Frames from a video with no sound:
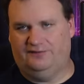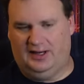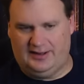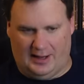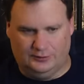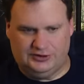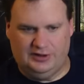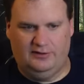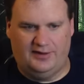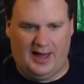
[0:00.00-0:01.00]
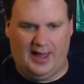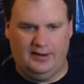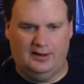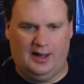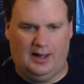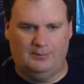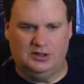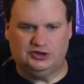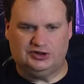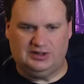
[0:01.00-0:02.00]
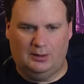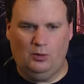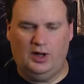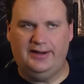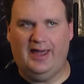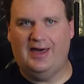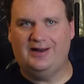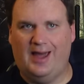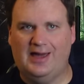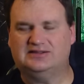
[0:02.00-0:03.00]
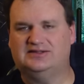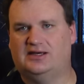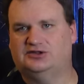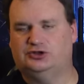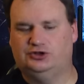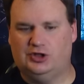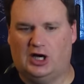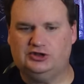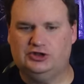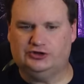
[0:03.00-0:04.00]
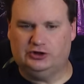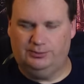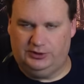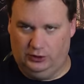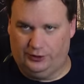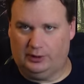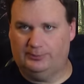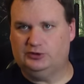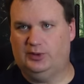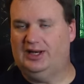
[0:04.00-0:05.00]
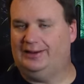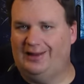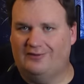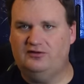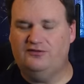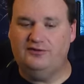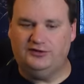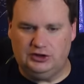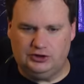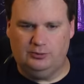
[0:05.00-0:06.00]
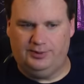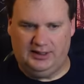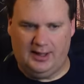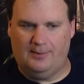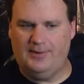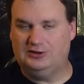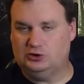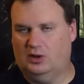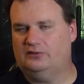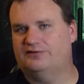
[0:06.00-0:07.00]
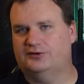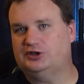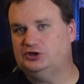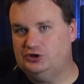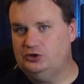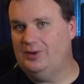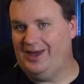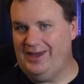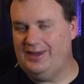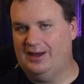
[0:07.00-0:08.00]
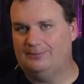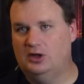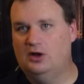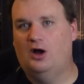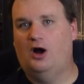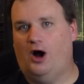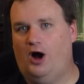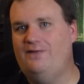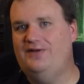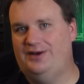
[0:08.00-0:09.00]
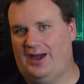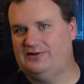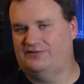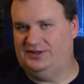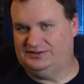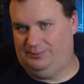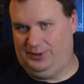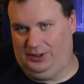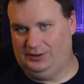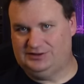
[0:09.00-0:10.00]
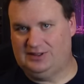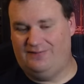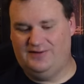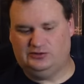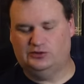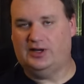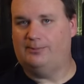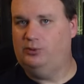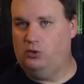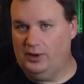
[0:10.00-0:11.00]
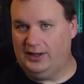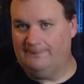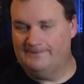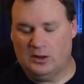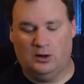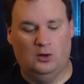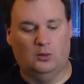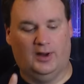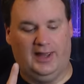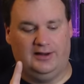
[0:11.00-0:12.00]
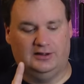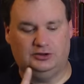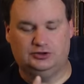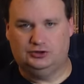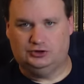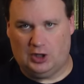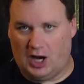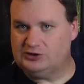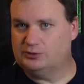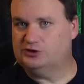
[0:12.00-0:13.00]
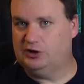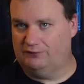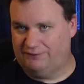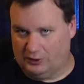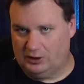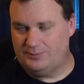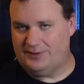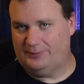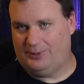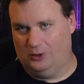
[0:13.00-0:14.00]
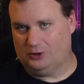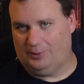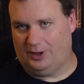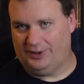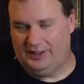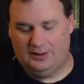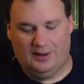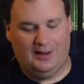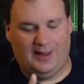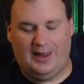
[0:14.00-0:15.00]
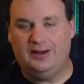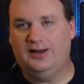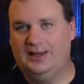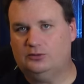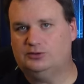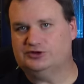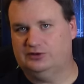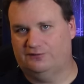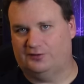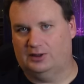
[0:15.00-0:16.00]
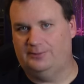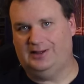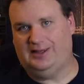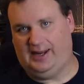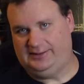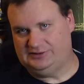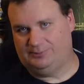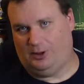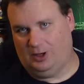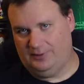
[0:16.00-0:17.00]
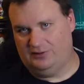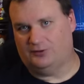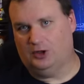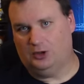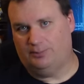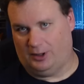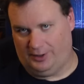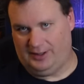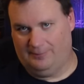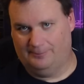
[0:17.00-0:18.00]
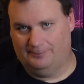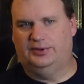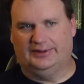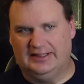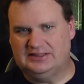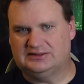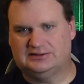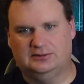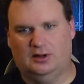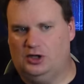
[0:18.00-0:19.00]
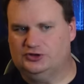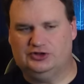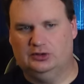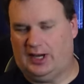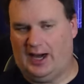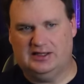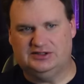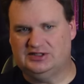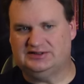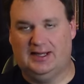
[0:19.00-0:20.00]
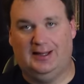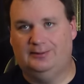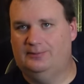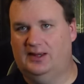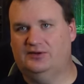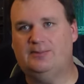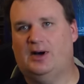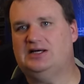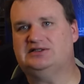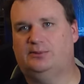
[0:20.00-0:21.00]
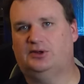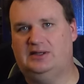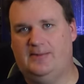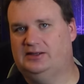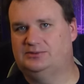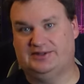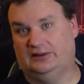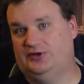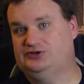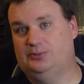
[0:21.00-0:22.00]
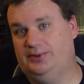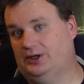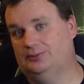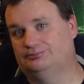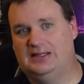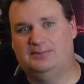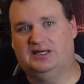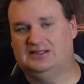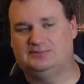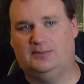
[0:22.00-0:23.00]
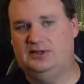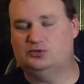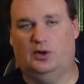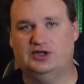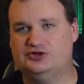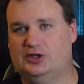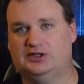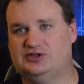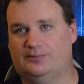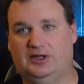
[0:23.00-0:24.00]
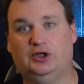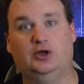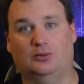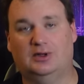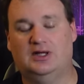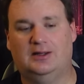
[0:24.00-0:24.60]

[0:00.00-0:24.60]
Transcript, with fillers: find out that um, someone had accessed Josh's computer between eleven fifty-two p m and twelve thirty-two a m on the night of the disappearance. And this was at a point when Josh was confirmed at the poker party and Nick was confirmed at Katie's apartment for her party. Police also kind of just said, very possible he made himself disappear, and because maybe he's wanted to start something new.